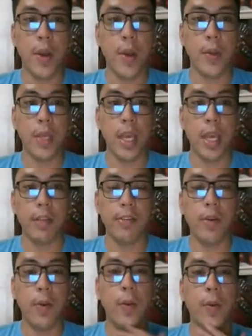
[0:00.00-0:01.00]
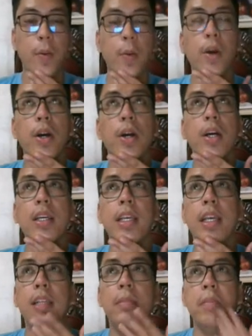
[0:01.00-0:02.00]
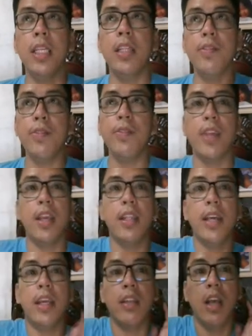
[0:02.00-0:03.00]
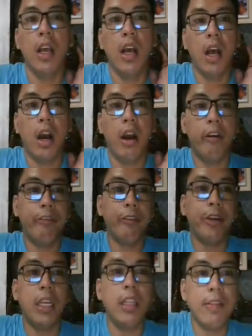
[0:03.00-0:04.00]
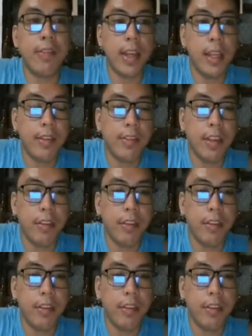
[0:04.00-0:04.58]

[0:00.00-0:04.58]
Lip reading: Okay, so it means to say that for instance,